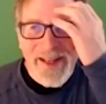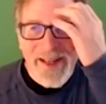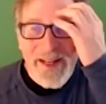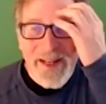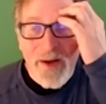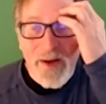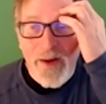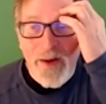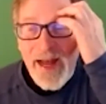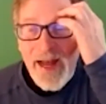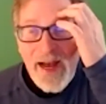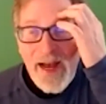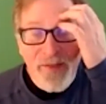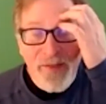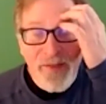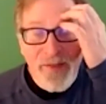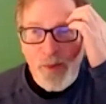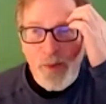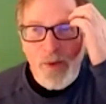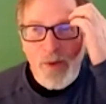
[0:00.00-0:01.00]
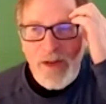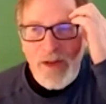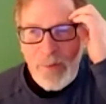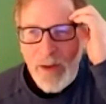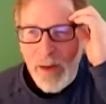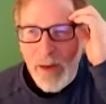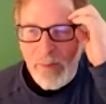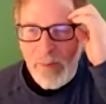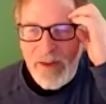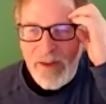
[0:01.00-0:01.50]
you know, half the working
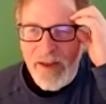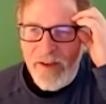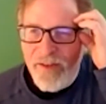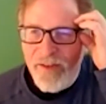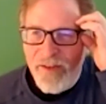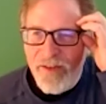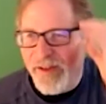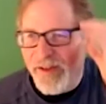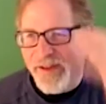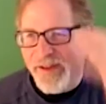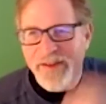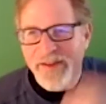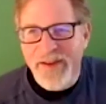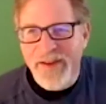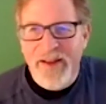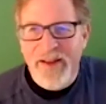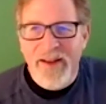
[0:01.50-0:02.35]
population is,